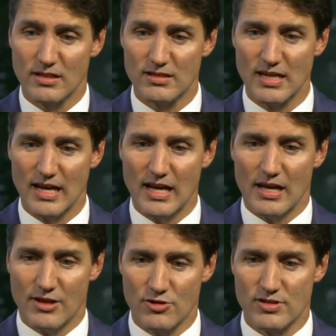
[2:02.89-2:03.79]
And
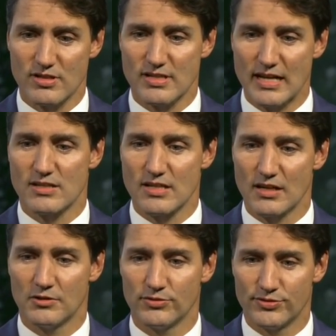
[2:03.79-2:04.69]
there's a sense
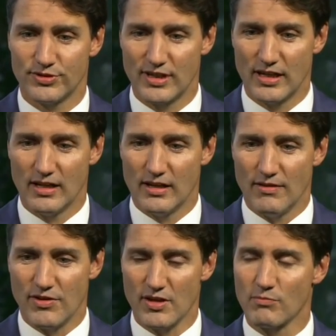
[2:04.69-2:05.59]
of
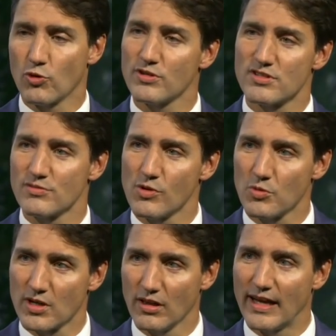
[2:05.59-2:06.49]
the importance of
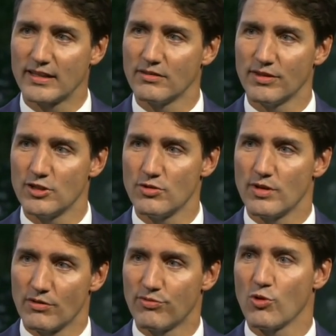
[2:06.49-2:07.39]
what we're collectively
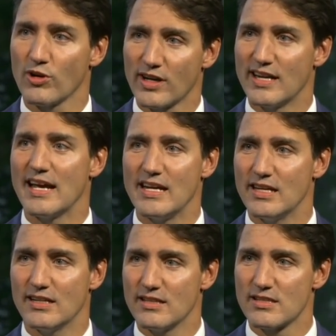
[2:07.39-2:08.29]
doing for
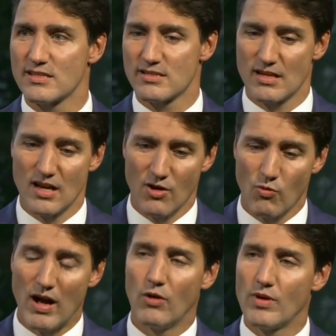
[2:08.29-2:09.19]
Canadians
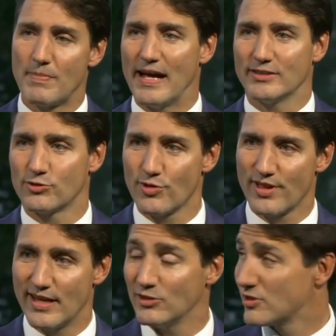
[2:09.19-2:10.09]
while we pass through
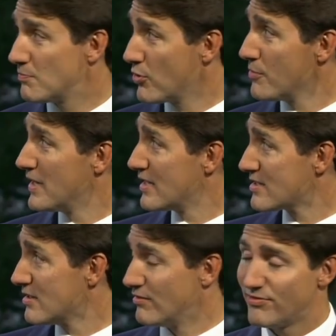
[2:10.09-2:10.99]
the house. The
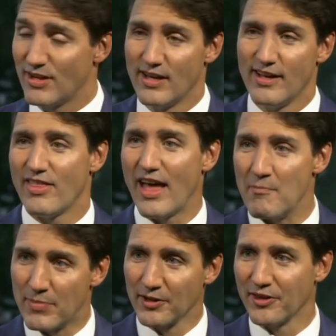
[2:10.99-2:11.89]
permanence of that